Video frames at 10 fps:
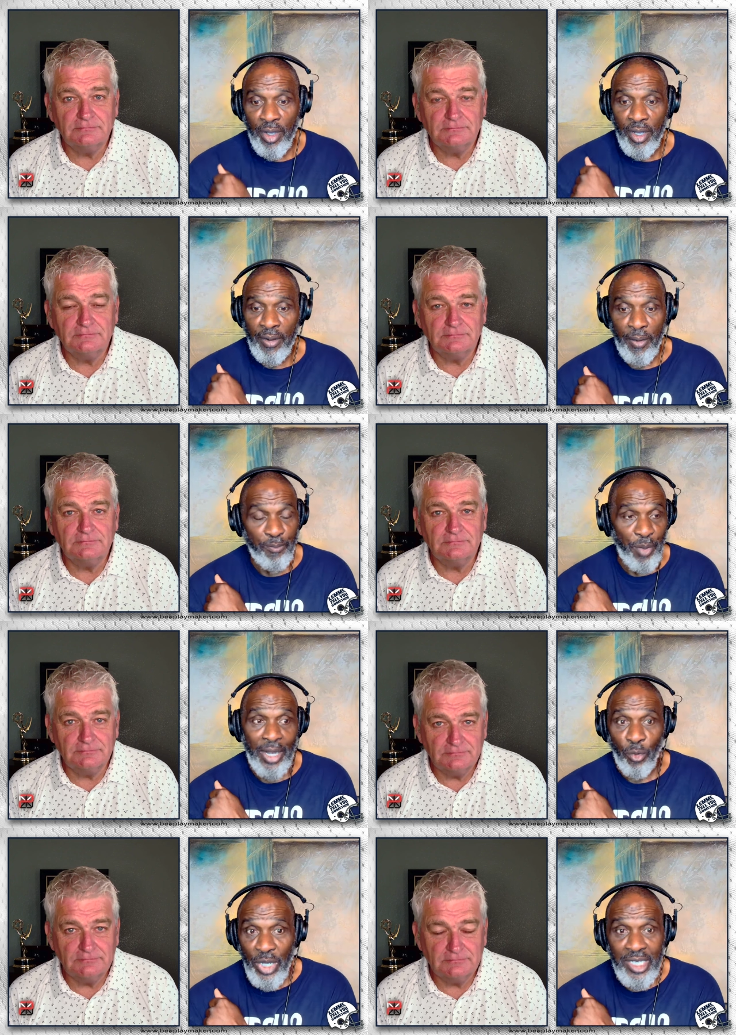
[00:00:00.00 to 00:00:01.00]
Speaker 1: uh, about
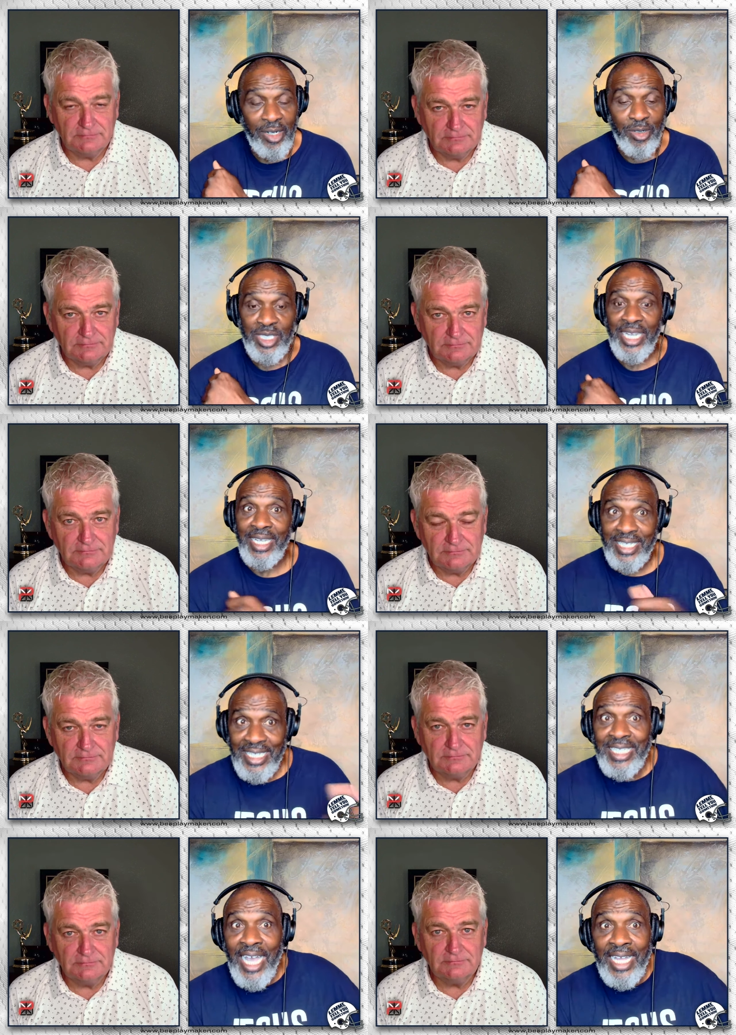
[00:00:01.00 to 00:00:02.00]
a week ago saying
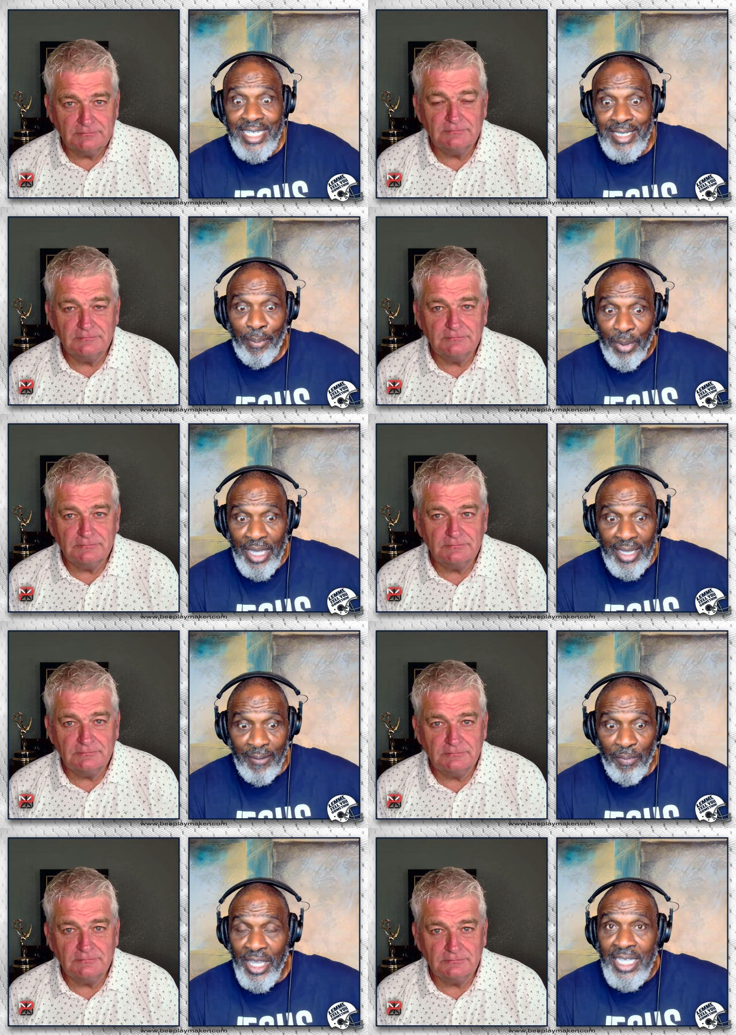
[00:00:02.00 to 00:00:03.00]
this guy need to play.
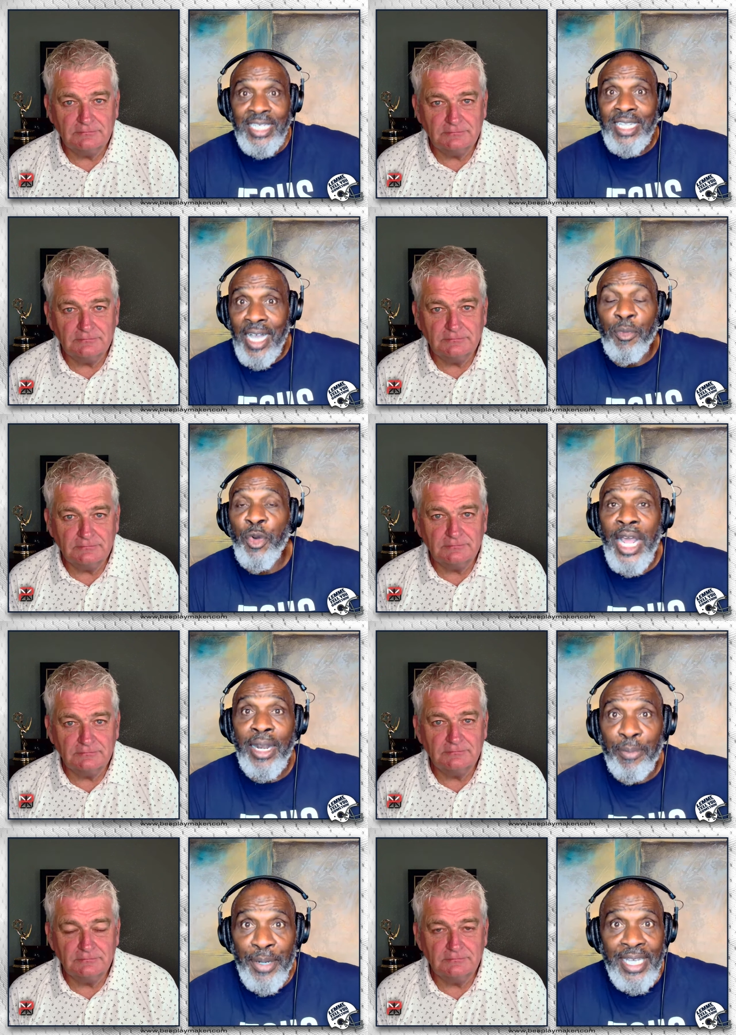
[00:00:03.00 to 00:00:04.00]
He need to come on out
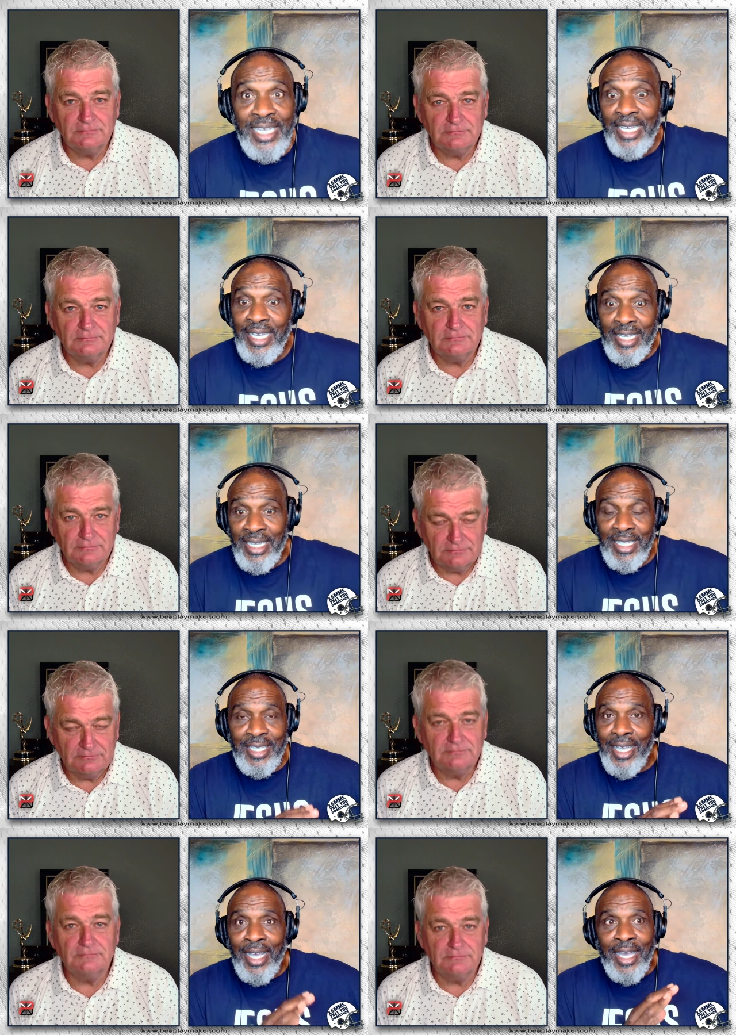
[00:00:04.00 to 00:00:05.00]
and play.
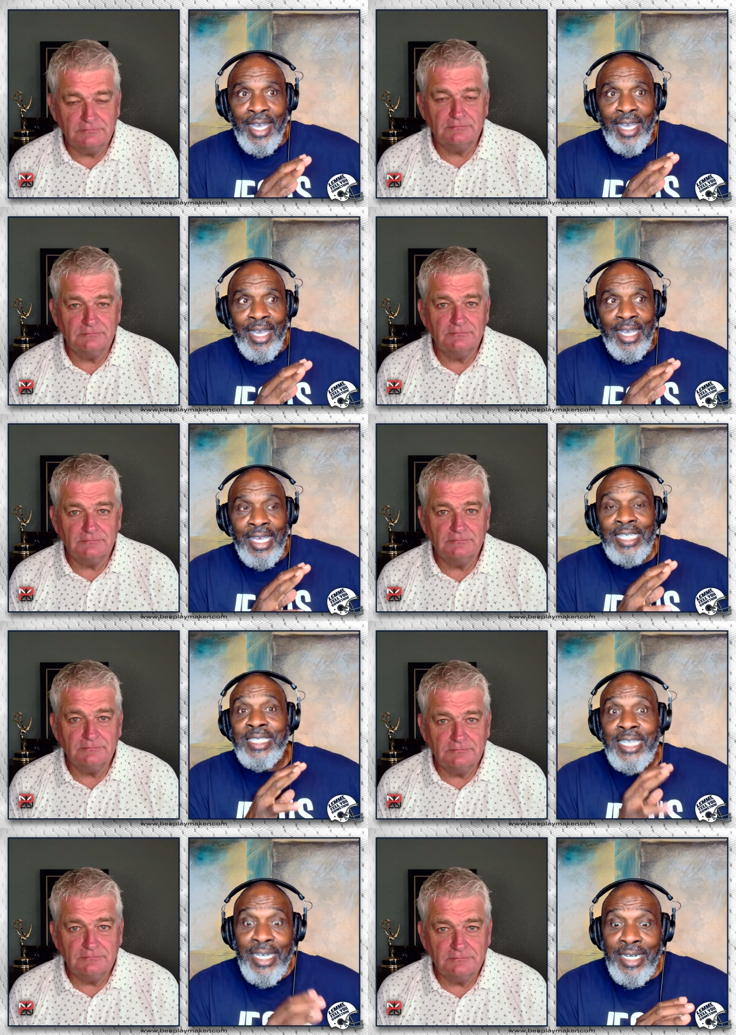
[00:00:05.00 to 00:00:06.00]
He he's
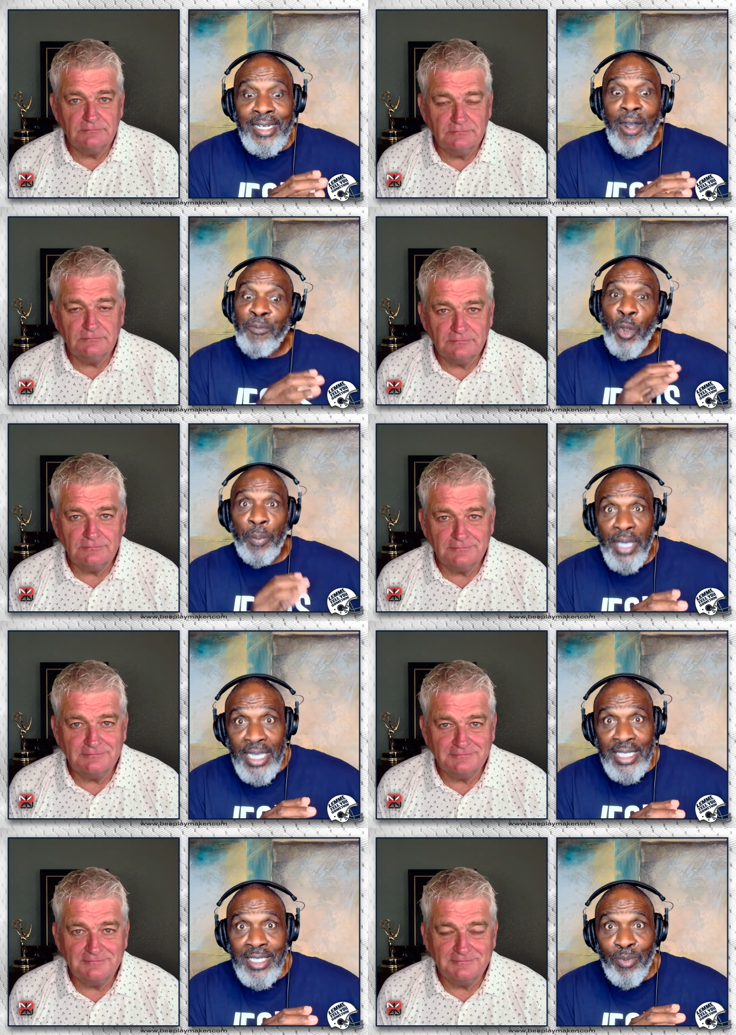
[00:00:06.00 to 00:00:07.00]
good enough to pick
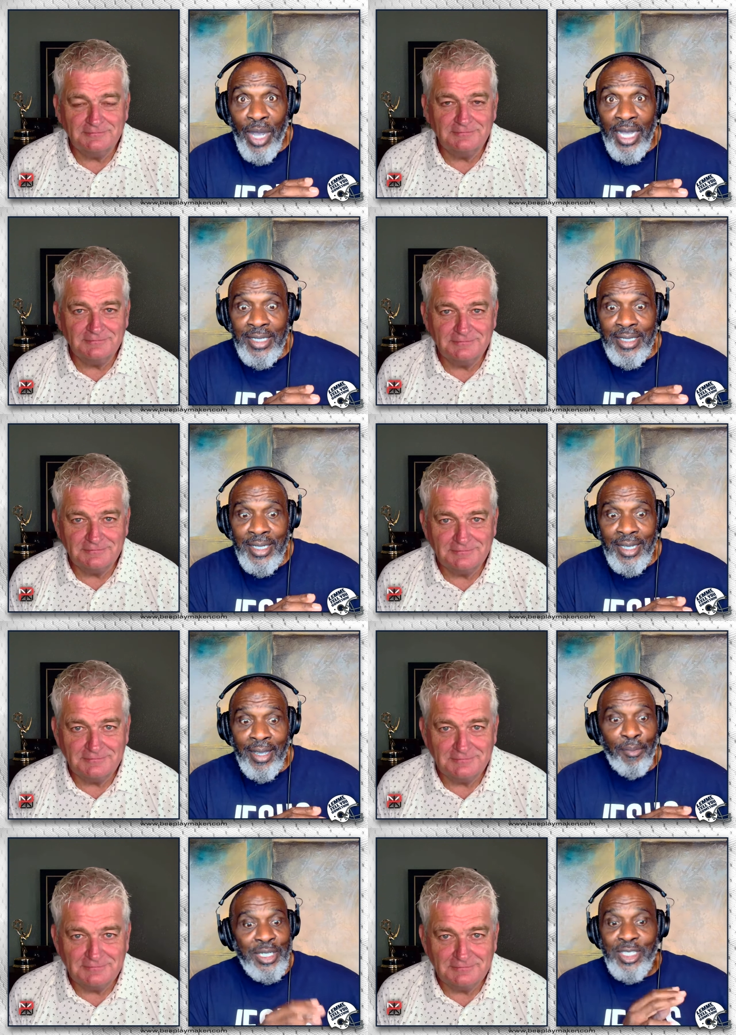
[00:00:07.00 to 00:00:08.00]
his spots,
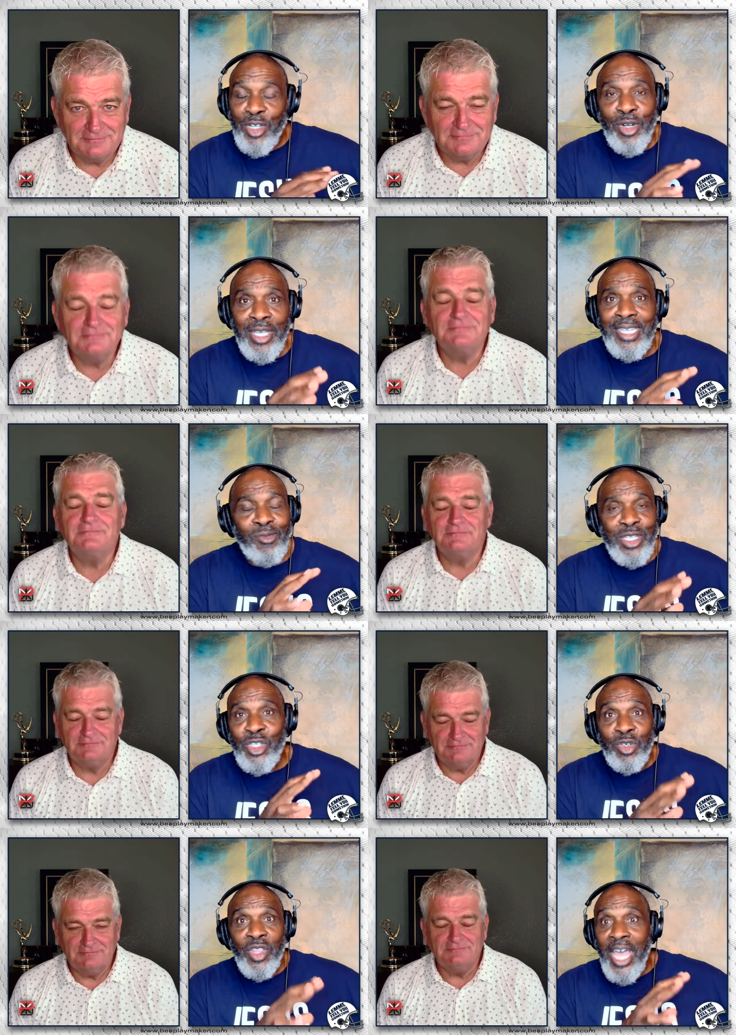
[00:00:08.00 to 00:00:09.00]
but you, when
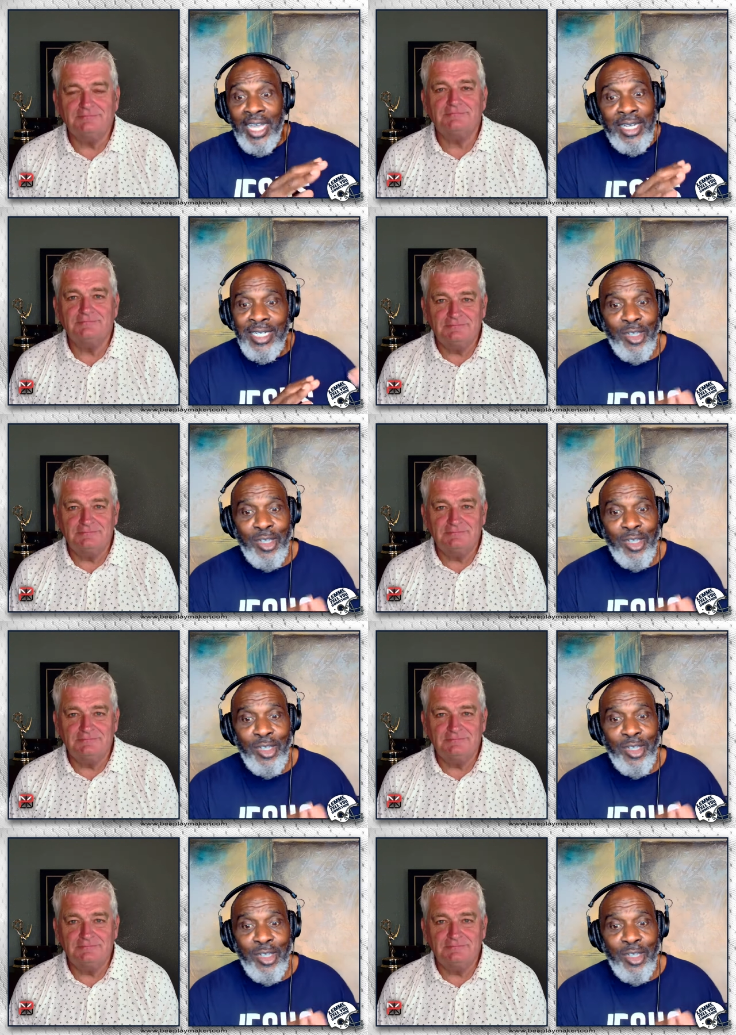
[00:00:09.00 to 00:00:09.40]
you're that good,